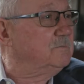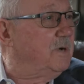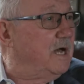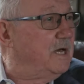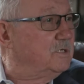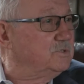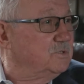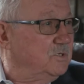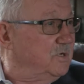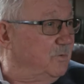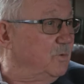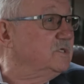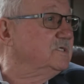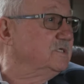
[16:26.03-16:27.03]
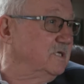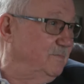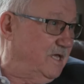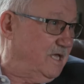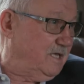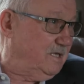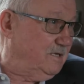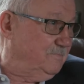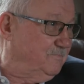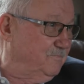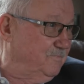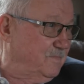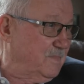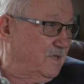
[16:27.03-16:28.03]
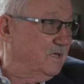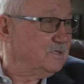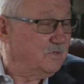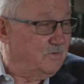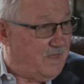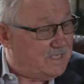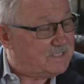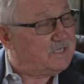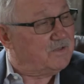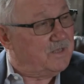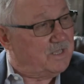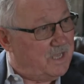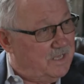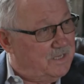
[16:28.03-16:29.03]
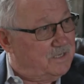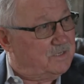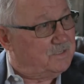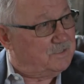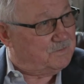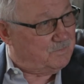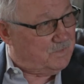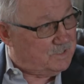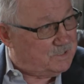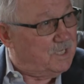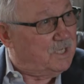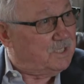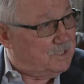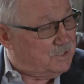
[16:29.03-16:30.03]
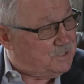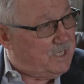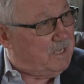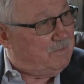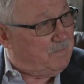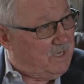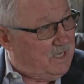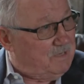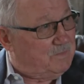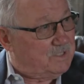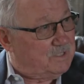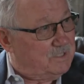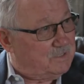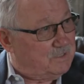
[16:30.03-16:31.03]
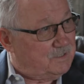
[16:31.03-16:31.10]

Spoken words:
bottles, or he wasn't going to make it. So that's how they got into the champagne business.